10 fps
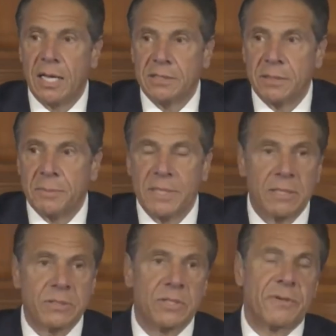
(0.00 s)
somebody
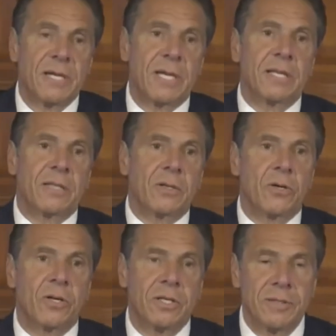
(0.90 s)
tells you to violate the
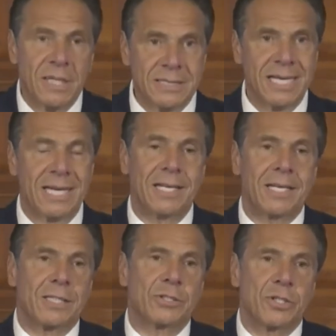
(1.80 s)
law, that's not an
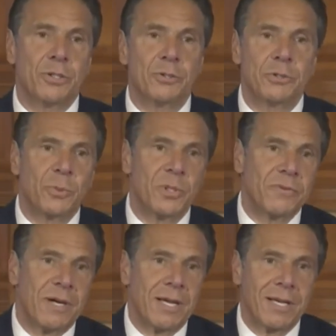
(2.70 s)
excuse when you
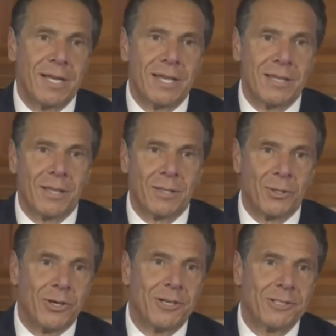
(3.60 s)
violate the
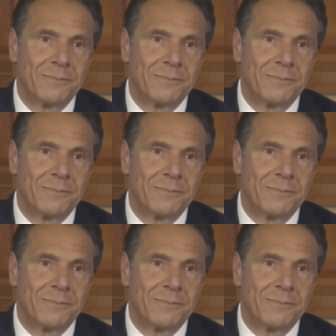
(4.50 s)
law.